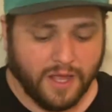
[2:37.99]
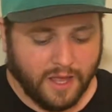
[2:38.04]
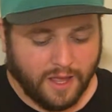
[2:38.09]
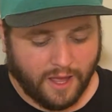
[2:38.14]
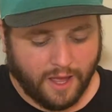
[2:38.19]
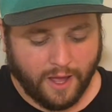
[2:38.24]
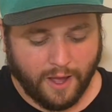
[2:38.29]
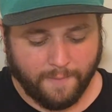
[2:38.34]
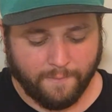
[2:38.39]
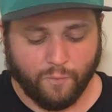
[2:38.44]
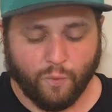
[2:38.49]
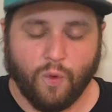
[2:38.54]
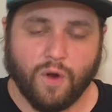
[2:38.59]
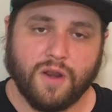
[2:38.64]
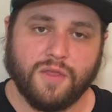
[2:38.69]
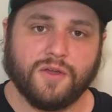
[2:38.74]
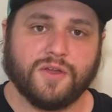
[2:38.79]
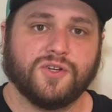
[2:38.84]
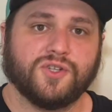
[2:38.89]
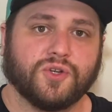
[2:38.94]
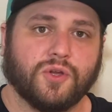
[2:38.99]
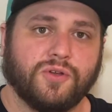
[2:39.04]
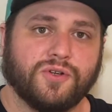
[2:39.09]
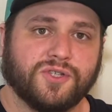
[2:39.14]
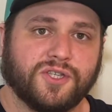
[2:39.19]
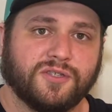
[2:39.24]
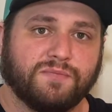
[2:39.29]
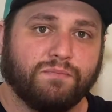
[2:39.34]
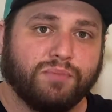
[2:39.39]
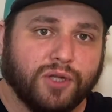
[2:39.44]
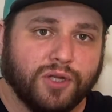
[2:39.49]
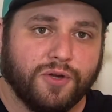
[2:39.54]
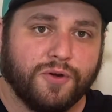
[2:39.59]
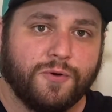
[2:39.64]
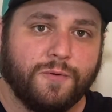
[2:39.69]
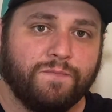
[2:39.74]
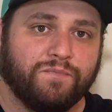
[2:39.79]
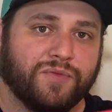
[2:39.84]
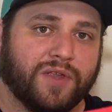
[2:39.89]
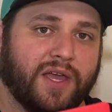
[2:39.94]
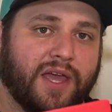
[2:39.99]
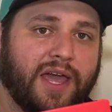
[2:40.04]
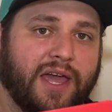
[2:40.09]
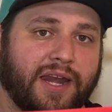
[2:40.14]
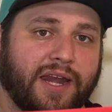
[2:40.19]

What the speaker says: One of the controllers is blue and